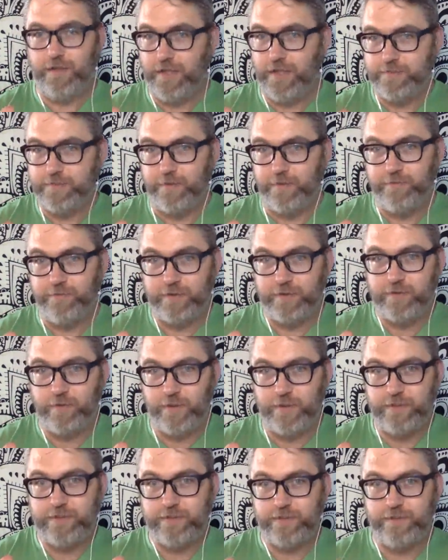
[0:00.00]
So I that's love the first
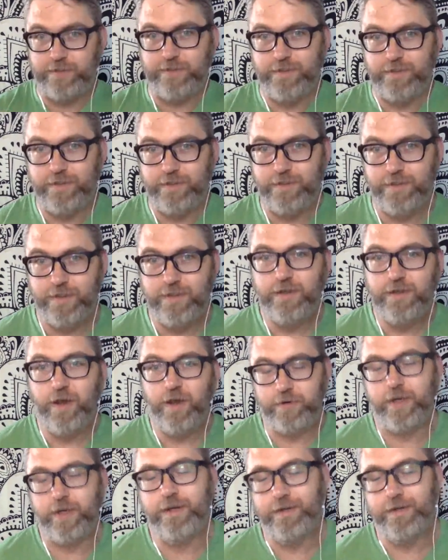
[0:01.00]
question.
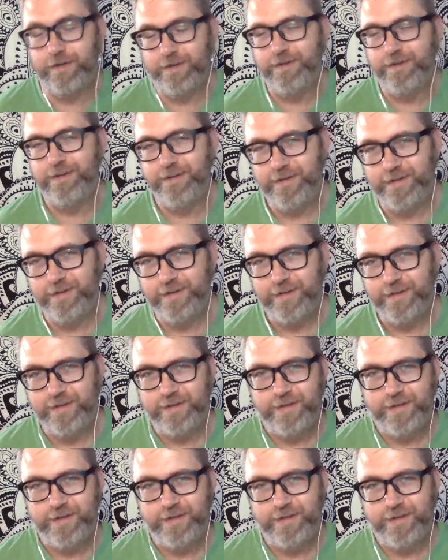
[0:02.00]
That. Okay. wonderful,